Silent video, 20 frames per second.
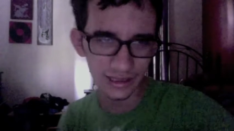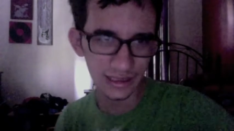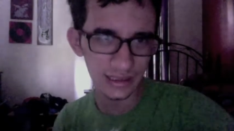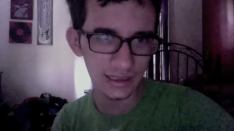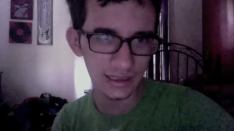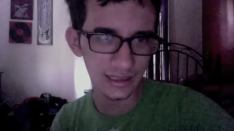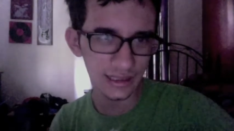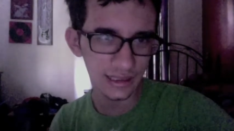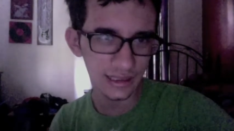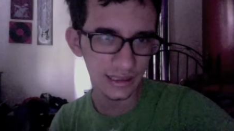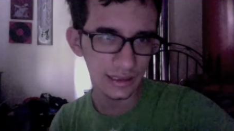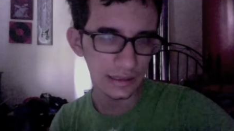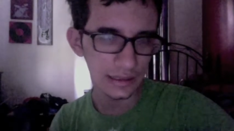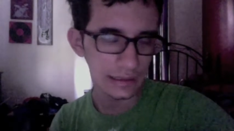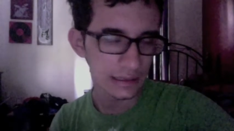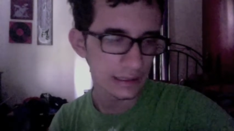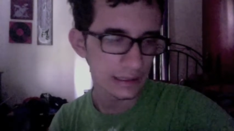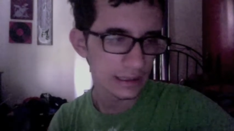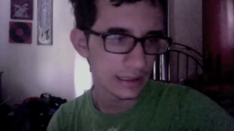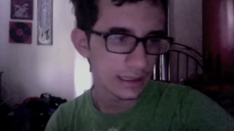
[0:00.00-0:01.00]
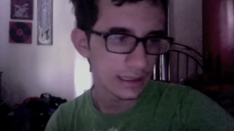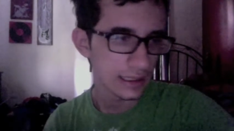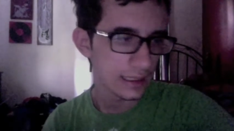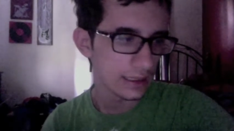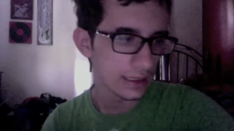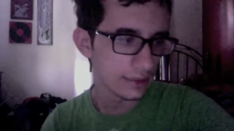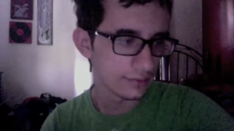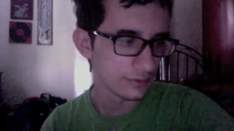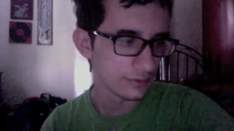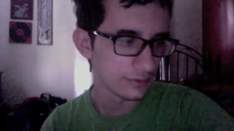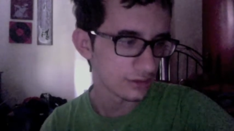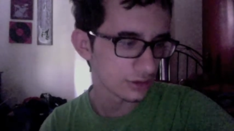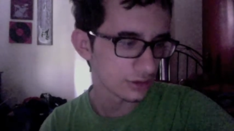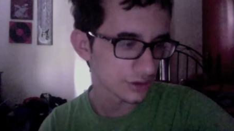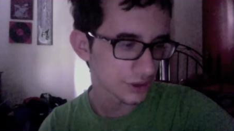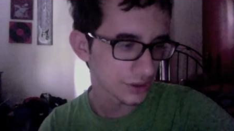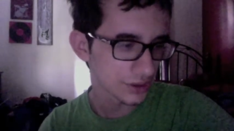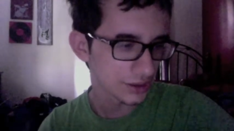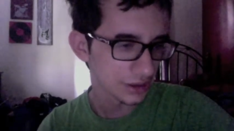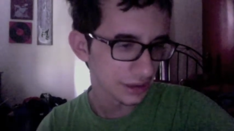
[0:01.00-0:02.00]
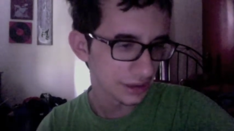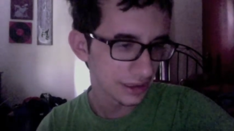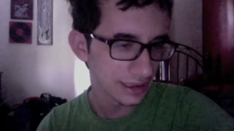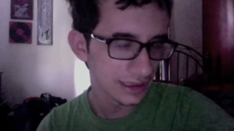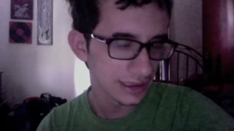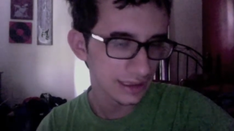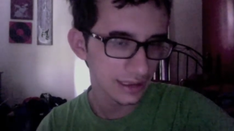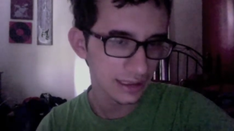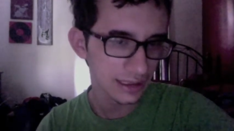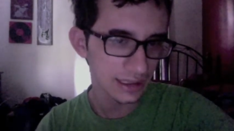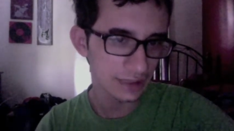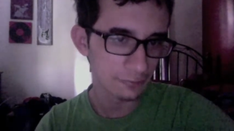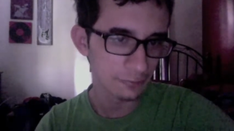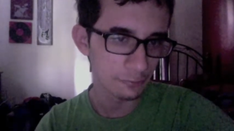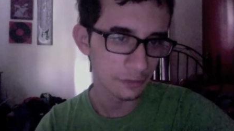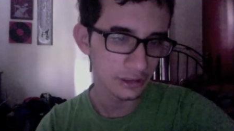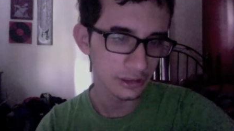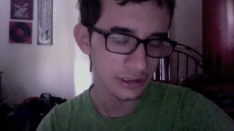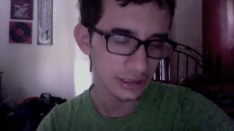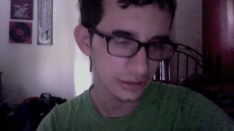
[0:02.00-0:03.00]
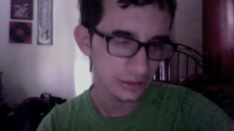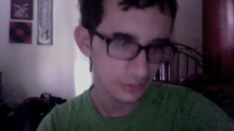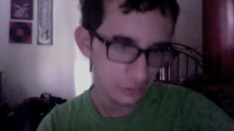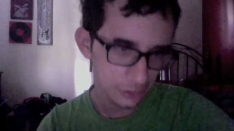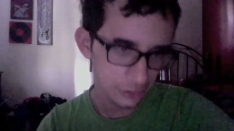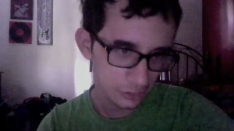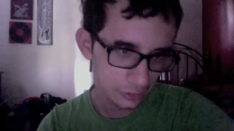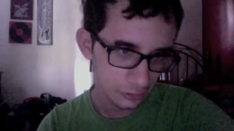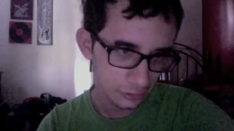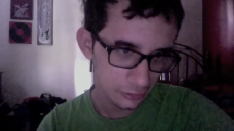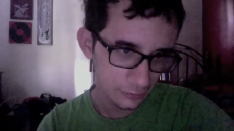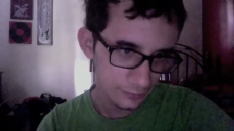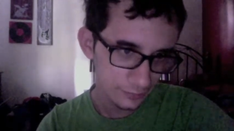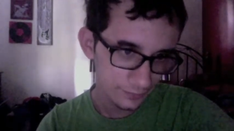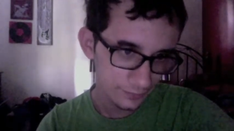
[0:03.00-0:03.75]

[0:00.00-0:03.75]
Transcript: did, and just the ending and what they do